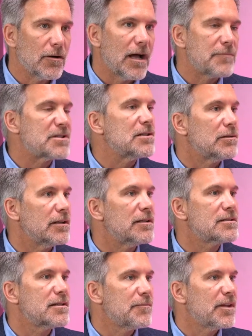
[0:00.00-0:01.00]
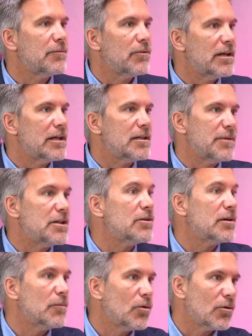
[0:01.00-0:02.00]
absolutely is something we need to be
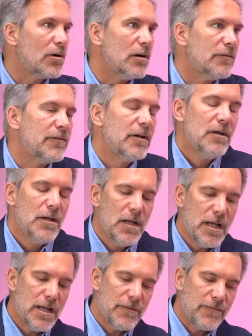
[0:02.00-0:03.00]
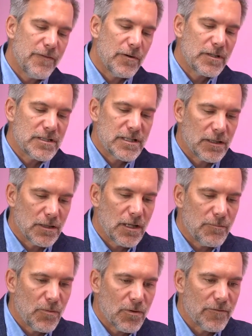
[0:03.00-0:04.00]
doing more of, and focusing a
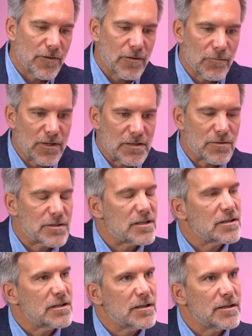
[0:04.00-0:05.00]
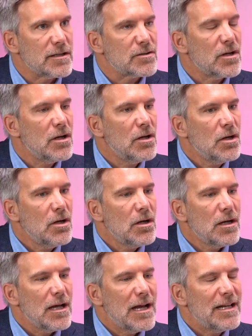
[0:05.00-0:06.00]
lot more of our resources on this.
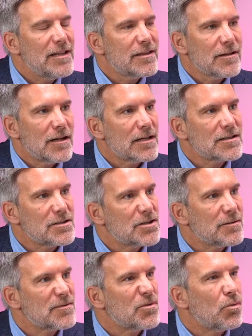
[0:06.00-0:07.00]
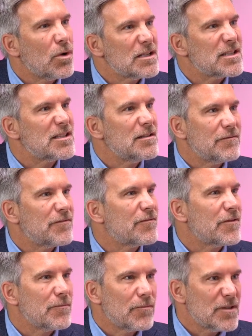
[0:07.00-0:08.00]
Any thoughts in terms of what's
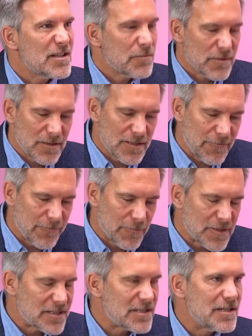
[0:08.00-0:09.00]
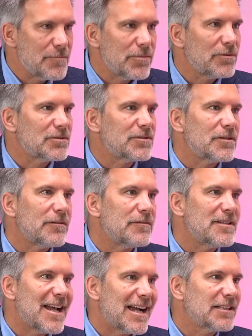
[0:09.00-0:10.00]
from a simple sort
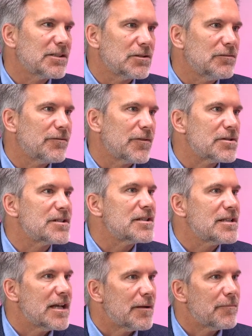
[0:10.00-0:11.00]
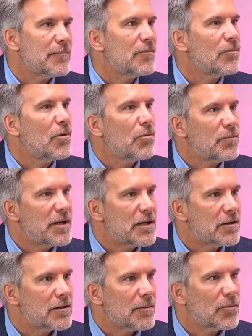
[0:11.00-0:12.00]
of tactical first step? What would be
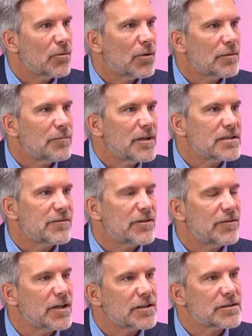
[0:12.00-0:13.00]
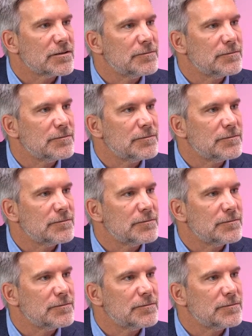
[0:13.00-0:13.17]
your number one piece of advice?